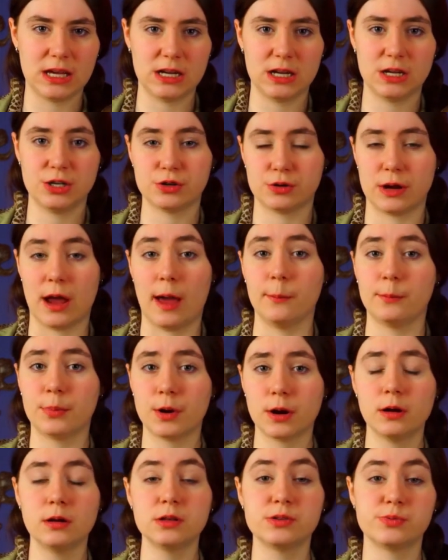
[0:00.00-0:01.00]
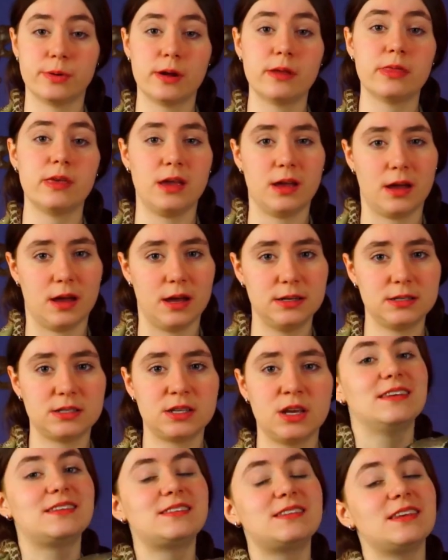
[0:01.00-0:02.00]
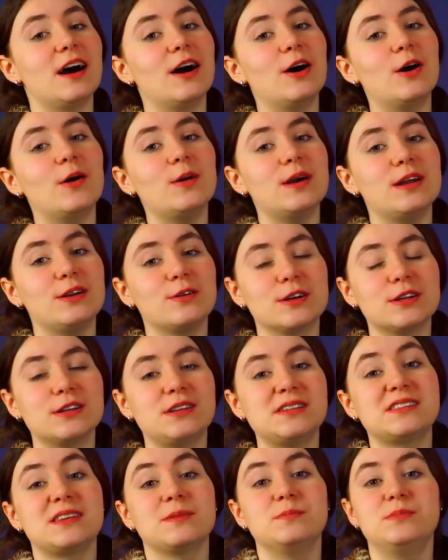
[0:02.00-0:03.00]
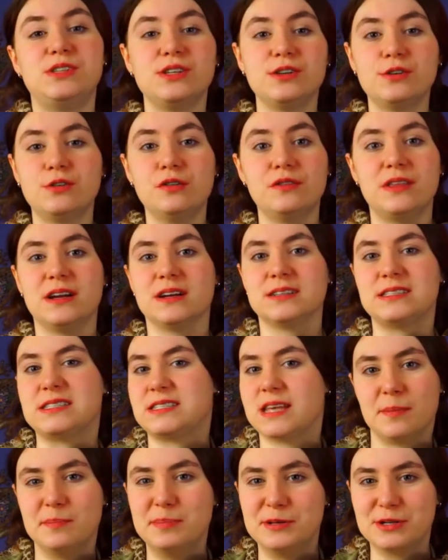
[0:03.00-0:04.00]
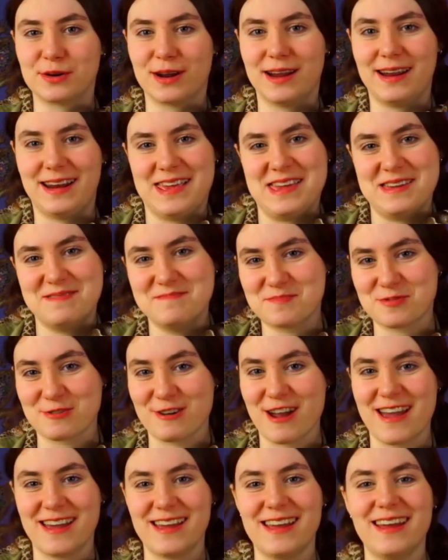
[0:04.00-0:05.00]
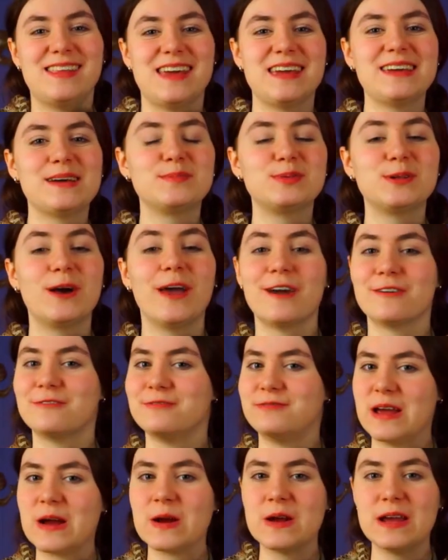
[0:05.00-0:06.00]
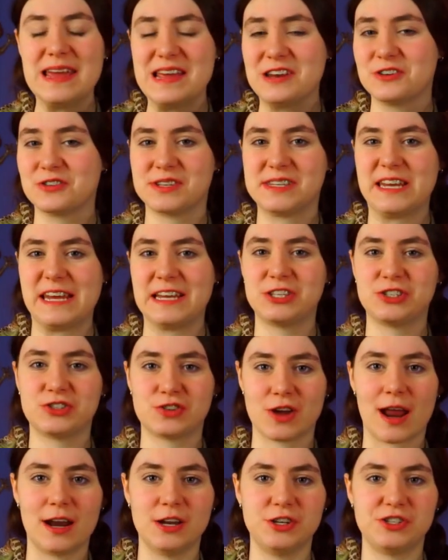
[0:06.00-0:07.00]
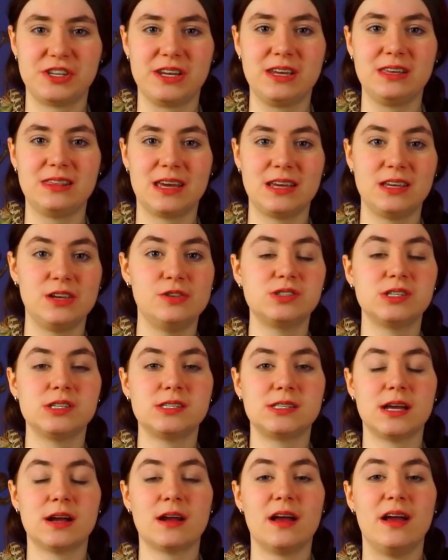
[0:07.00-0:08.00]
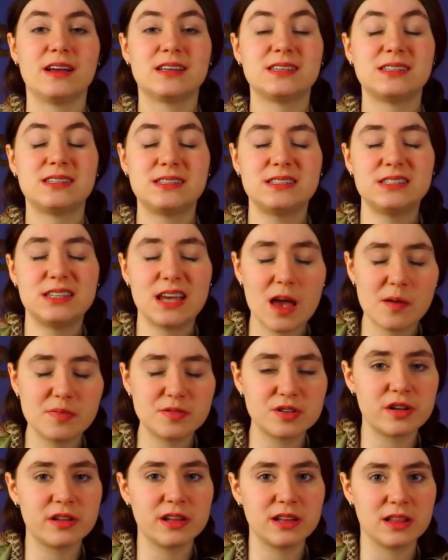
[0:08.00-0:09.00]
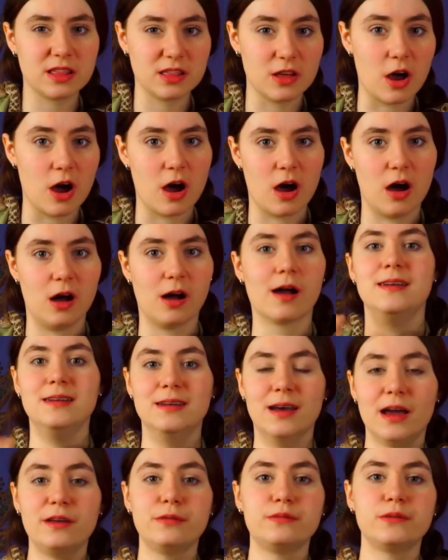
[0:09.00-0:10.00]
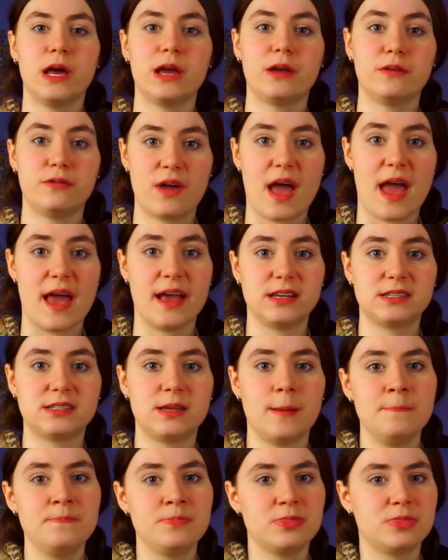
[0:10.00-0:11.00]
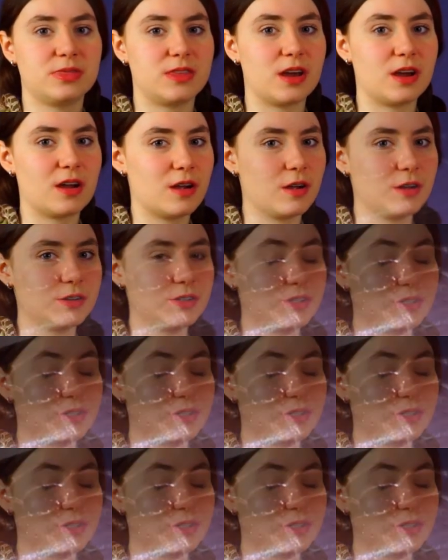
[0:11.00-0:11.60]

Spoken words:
and underground burrows where they hunt. So, in order to subdue their subterranean prey, they employ a very interesting strategy that uses their exceptionally long knife-like fangs. They're